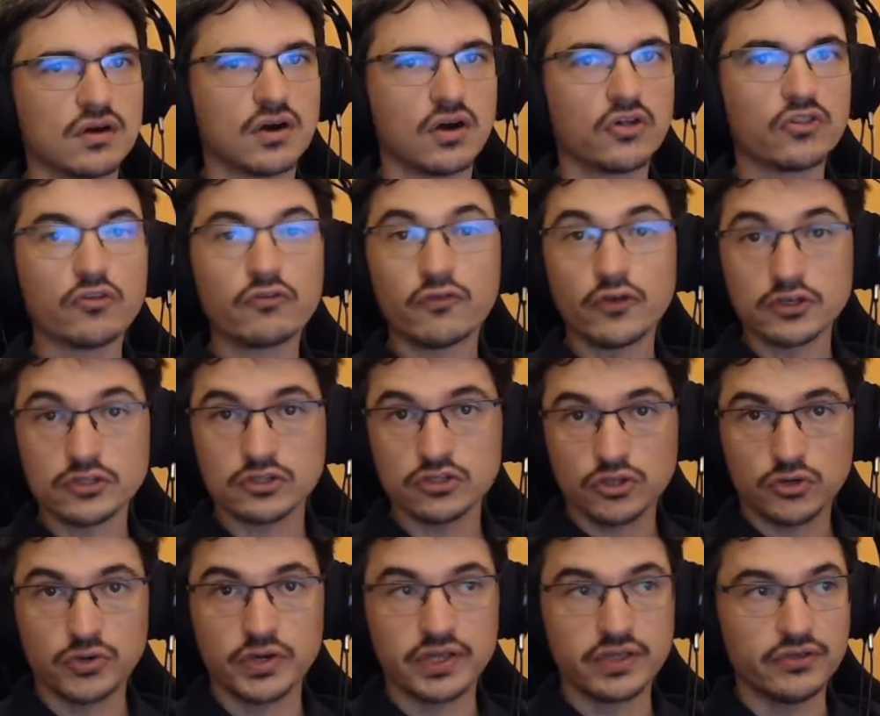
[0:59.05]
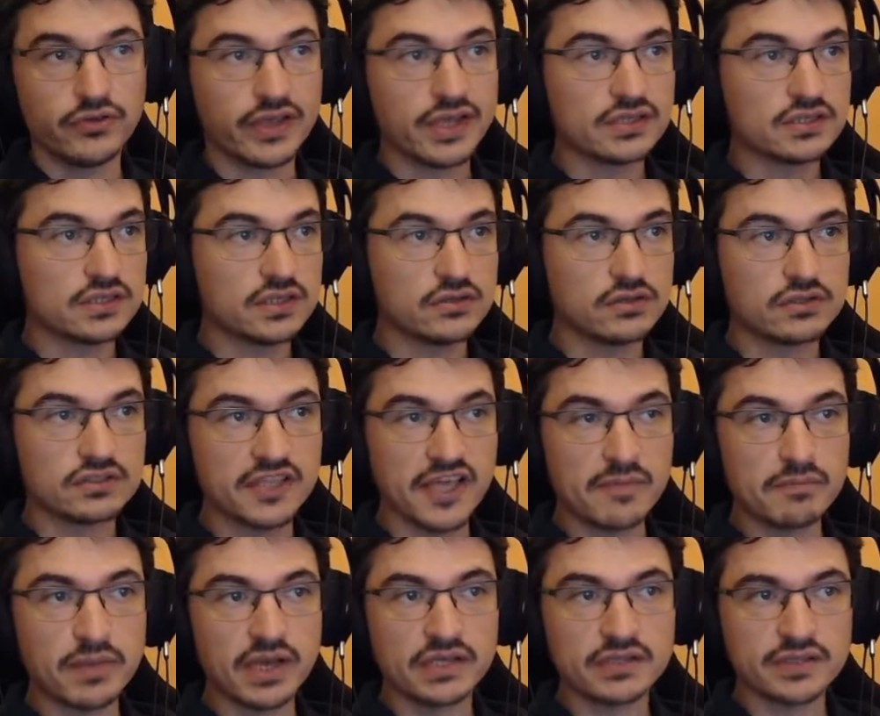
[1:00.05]
On the first screen, you can see the
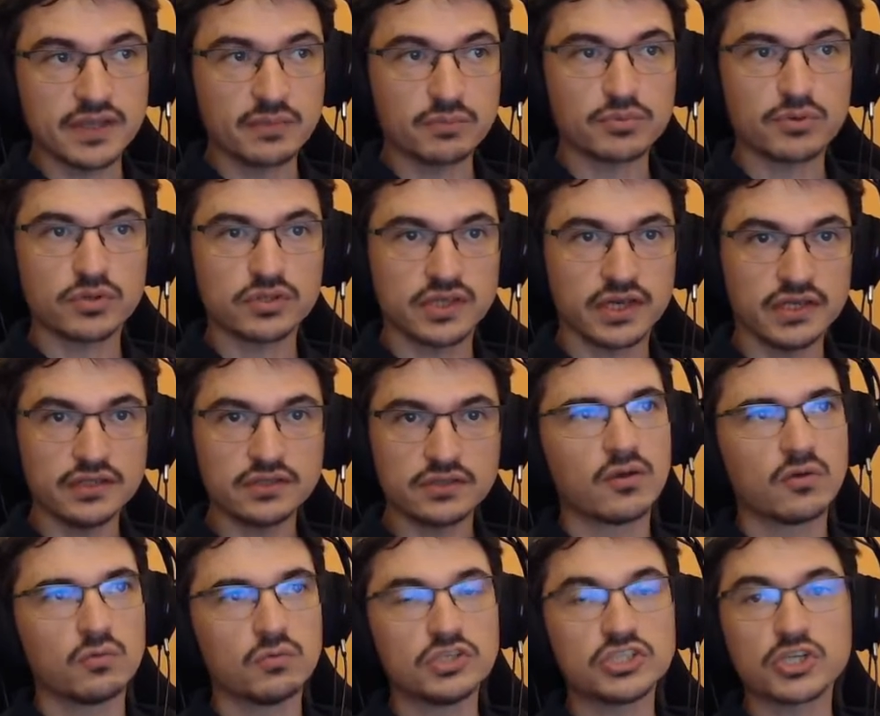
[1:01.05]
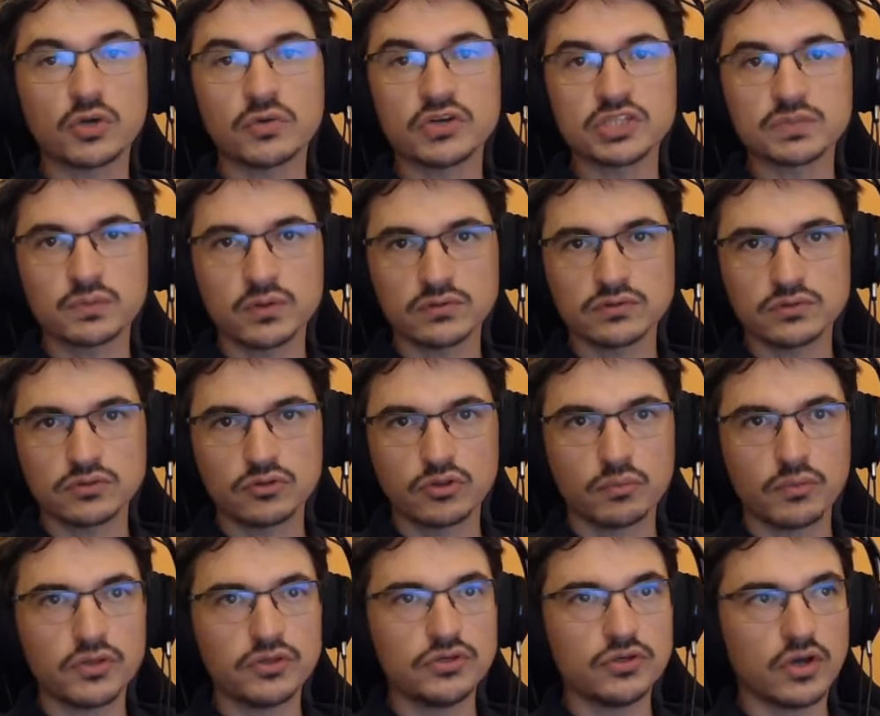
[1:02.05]
step-by-step process, which corresponds to the
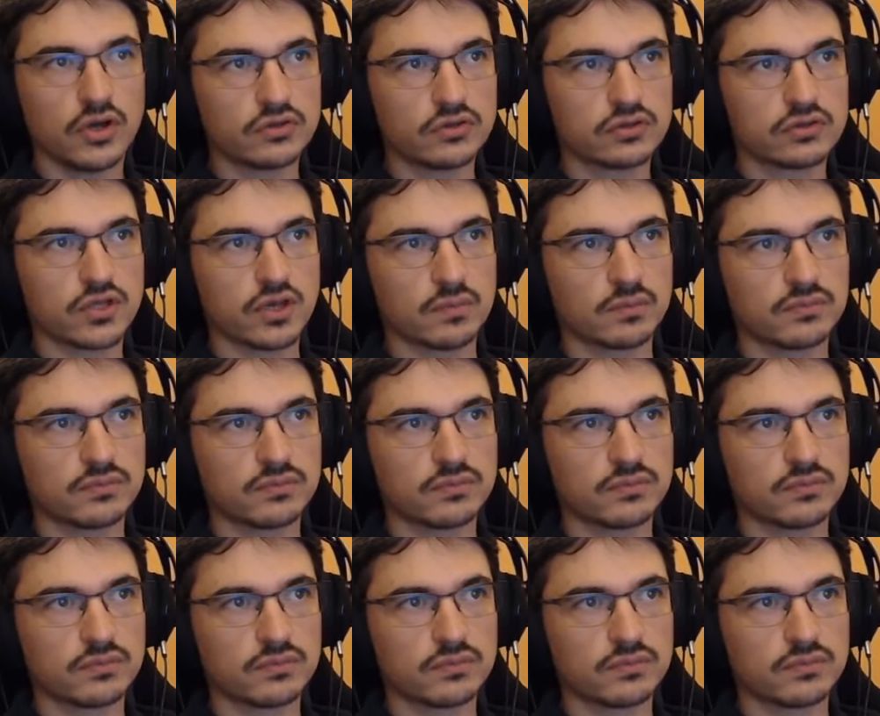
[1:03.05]
menu on the top.